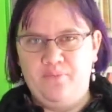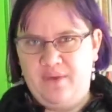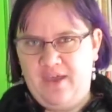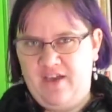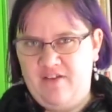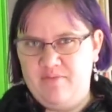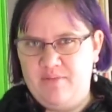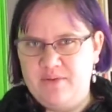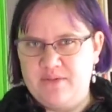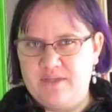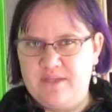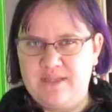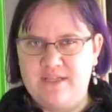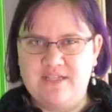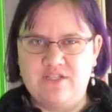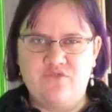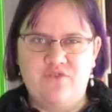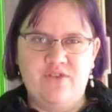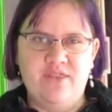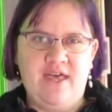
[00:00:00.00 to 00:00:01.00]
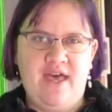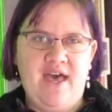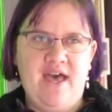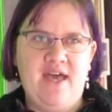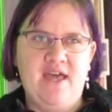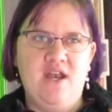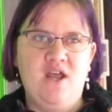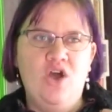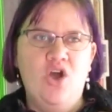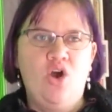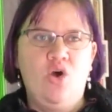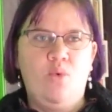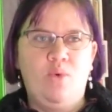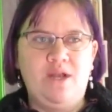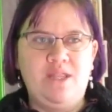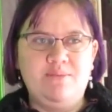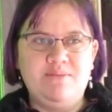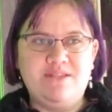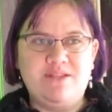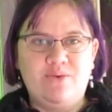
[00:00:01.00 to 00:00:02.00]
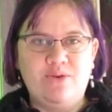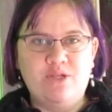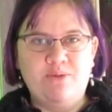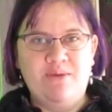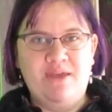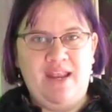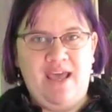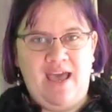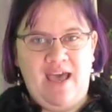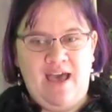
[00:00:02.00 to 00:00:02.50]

We have most of the things for that. One of them is going to be an